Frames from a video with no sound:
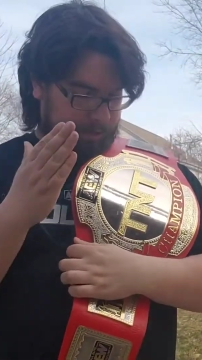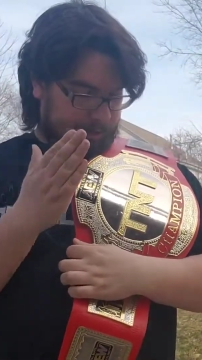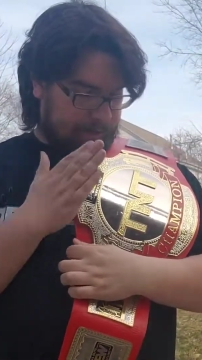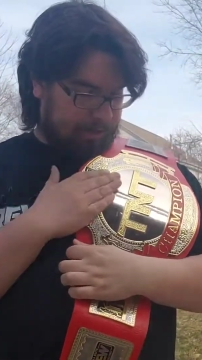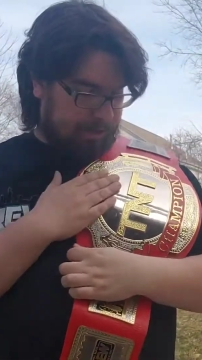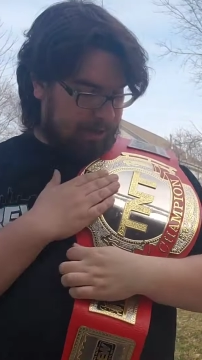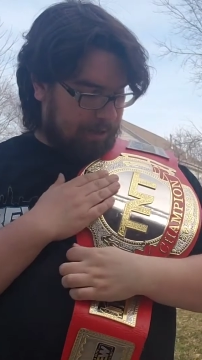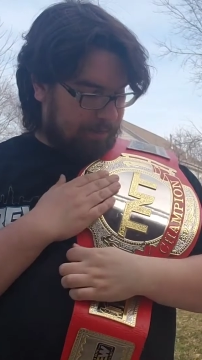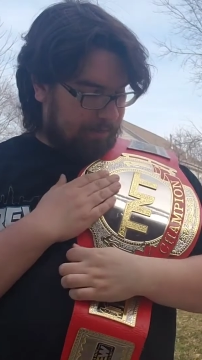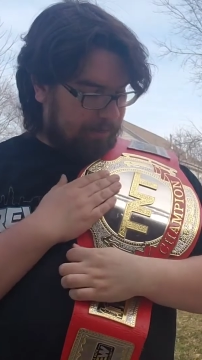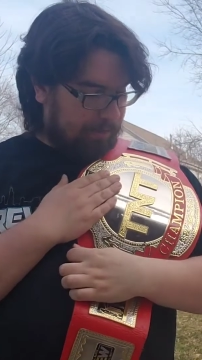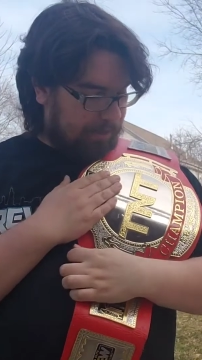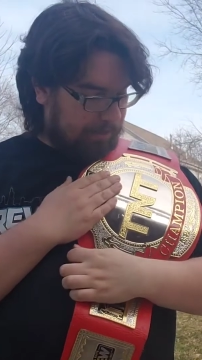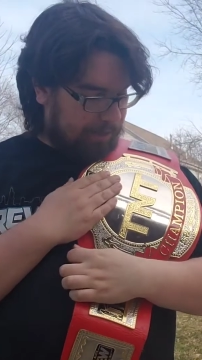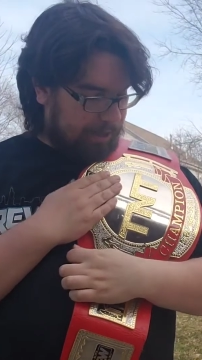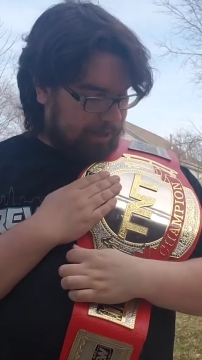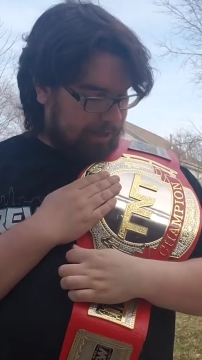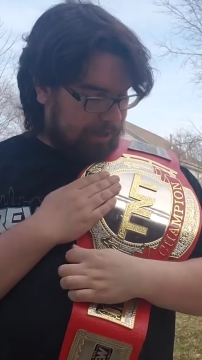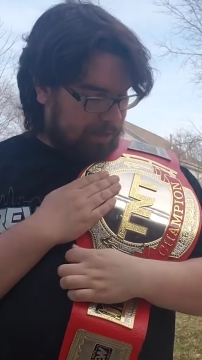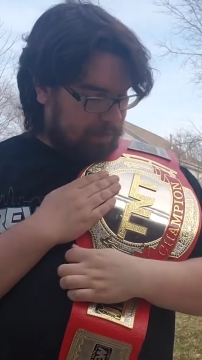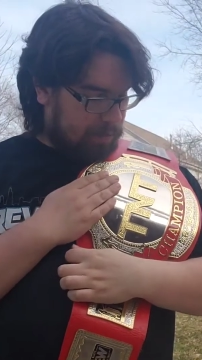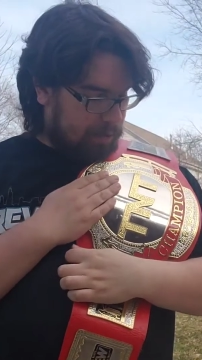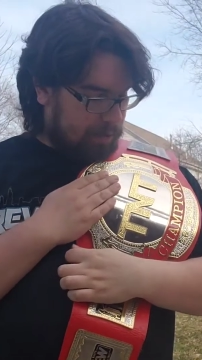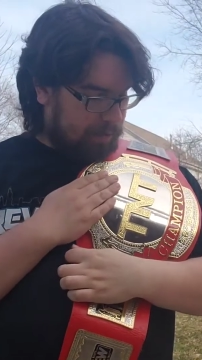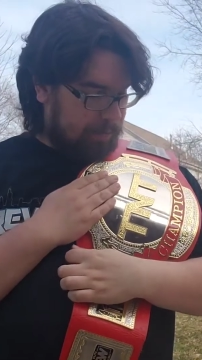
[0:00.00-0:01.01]

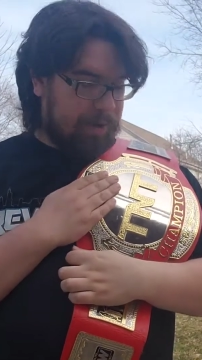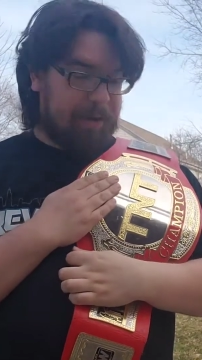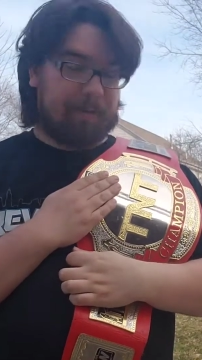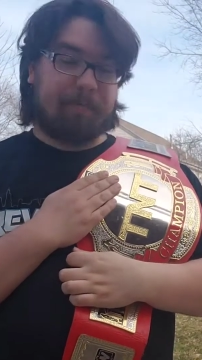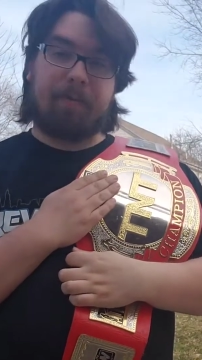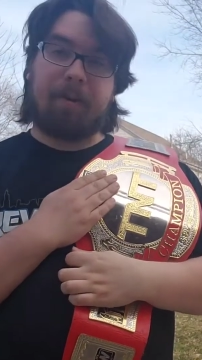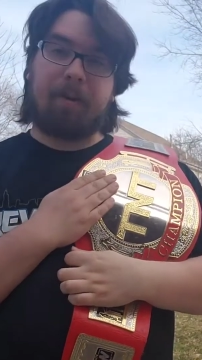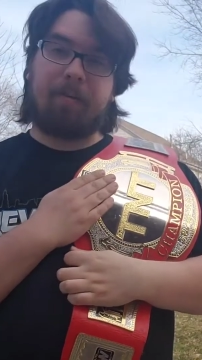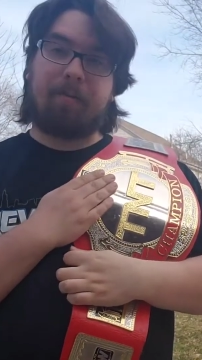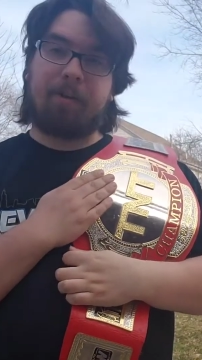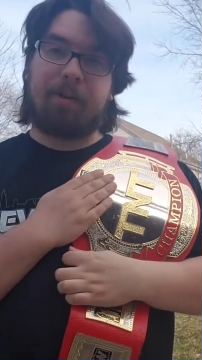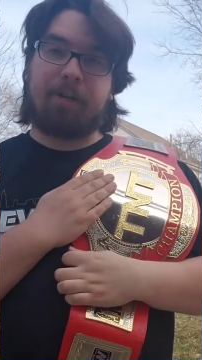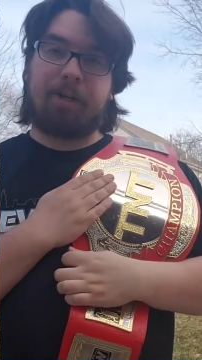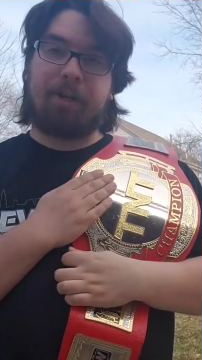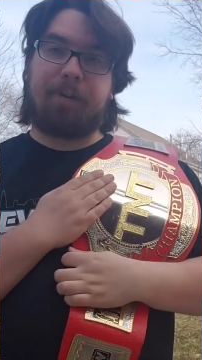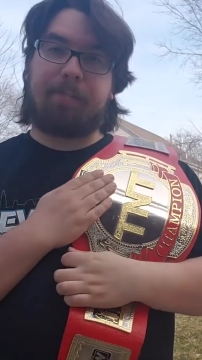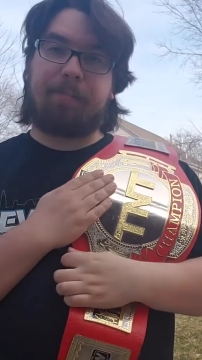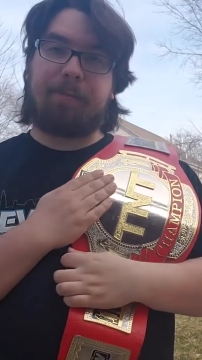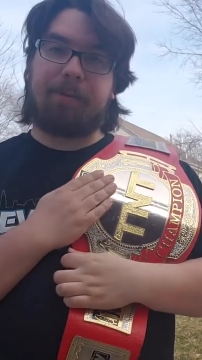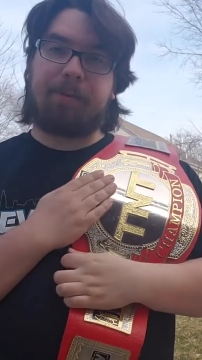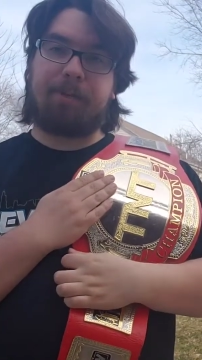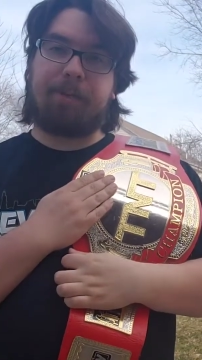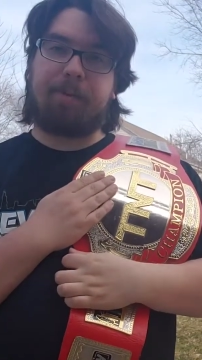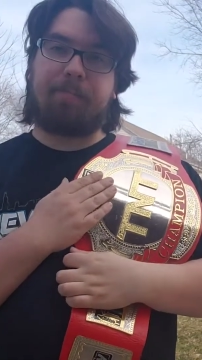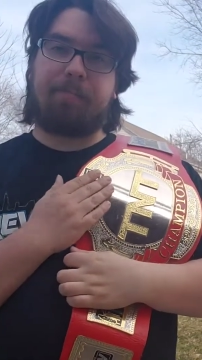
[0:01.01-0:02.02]
definitely one of my favorite
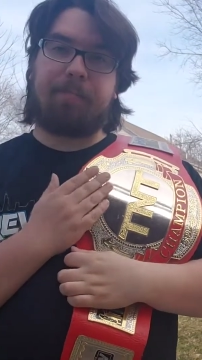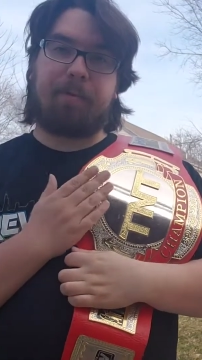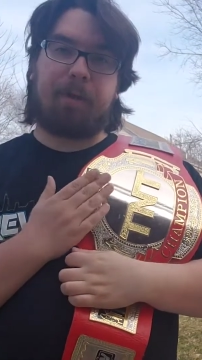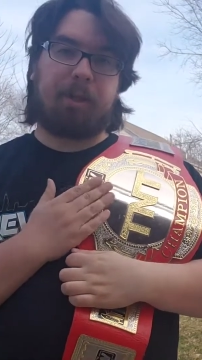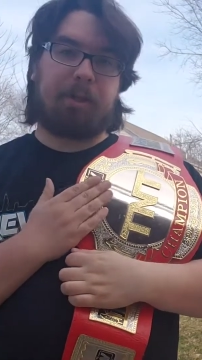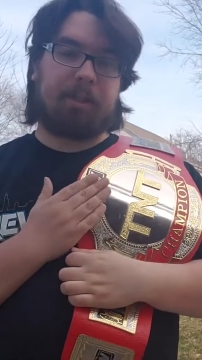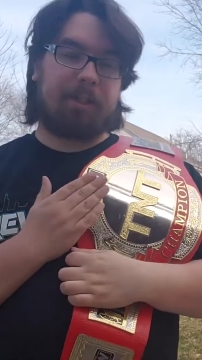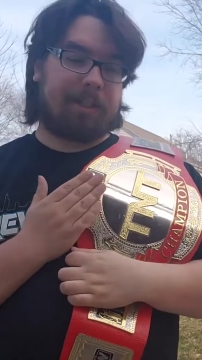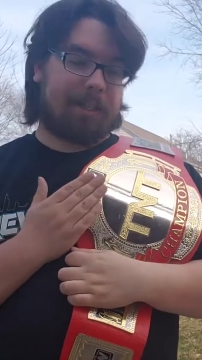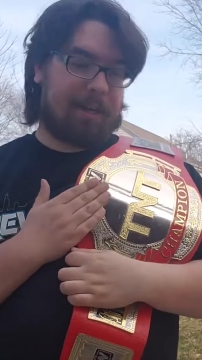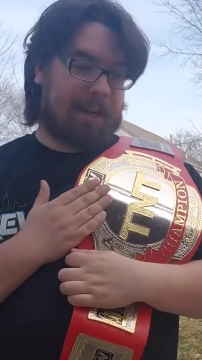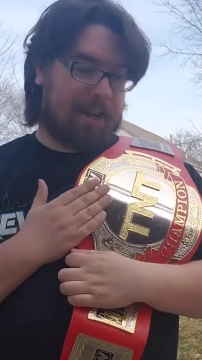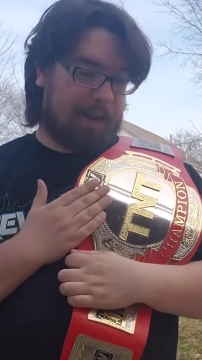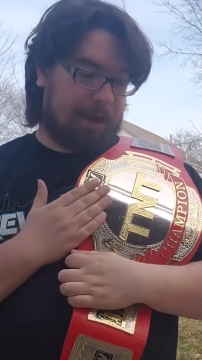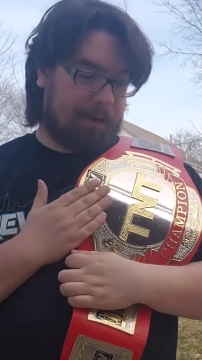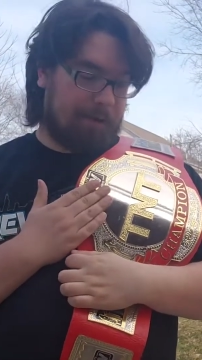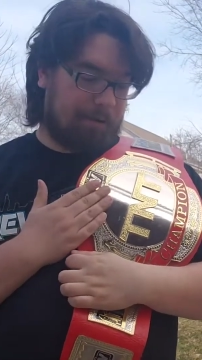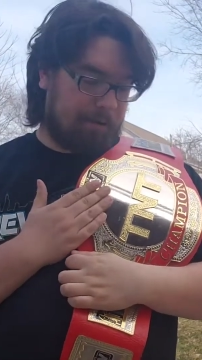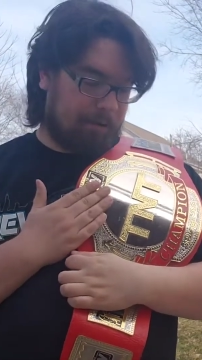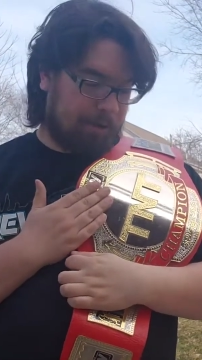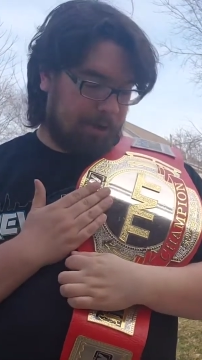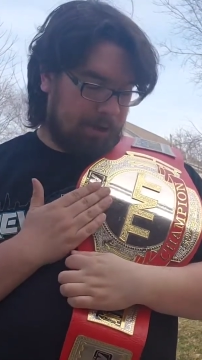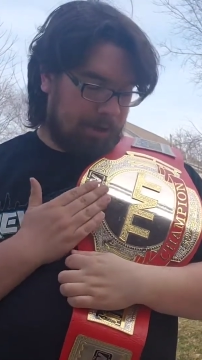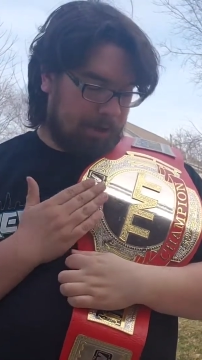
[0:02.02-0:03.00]
championship belts now,